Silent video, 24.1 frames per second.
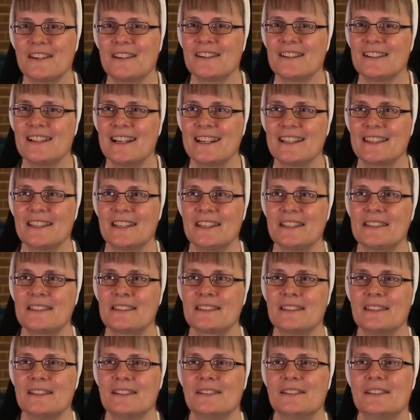a year like
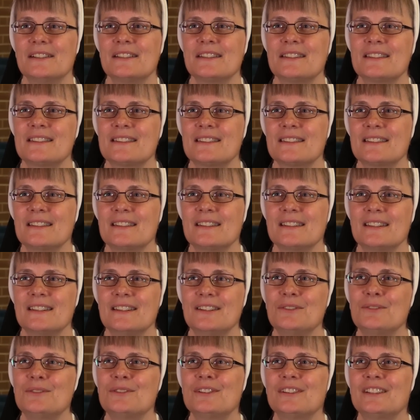this, there is
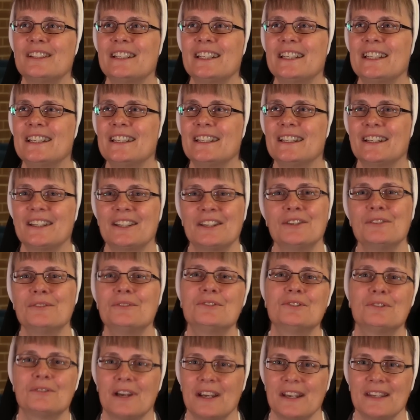usually a
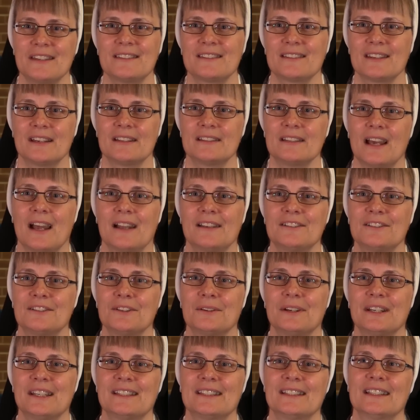huge grace attached
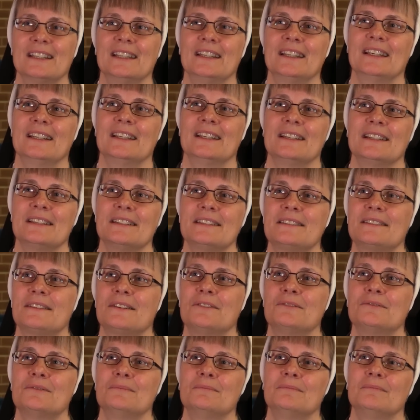to it.
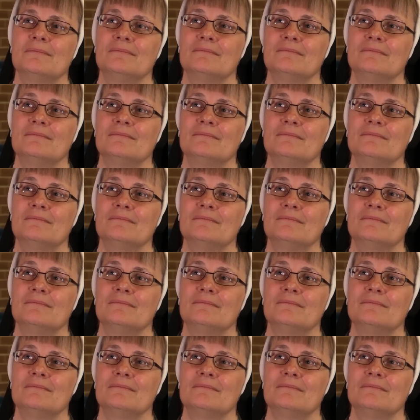So